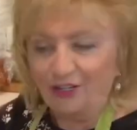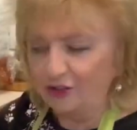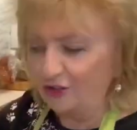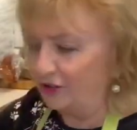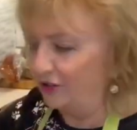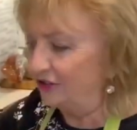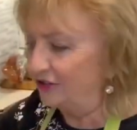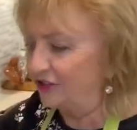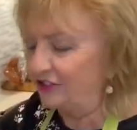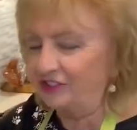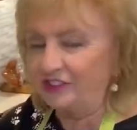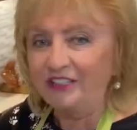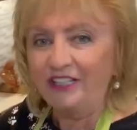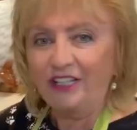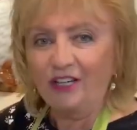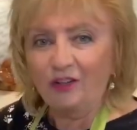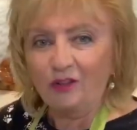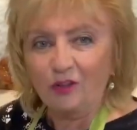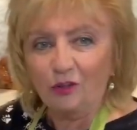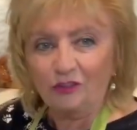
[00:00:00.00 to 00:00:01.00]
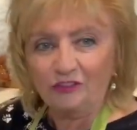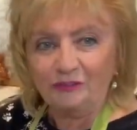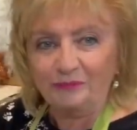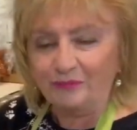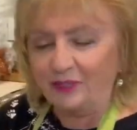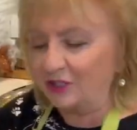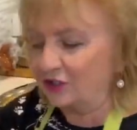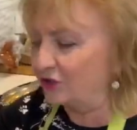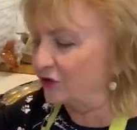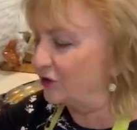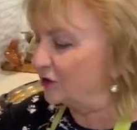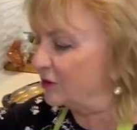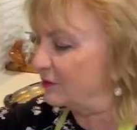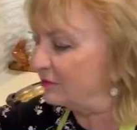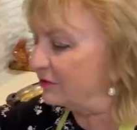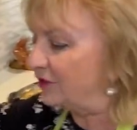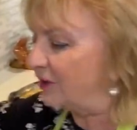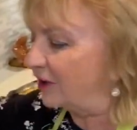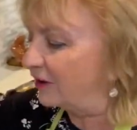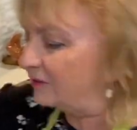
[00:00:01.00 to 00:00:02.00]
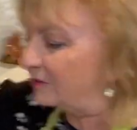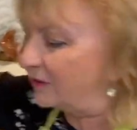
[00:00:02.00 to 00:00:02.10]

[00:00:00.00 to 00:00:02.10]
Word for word: you can see how those mushrooms have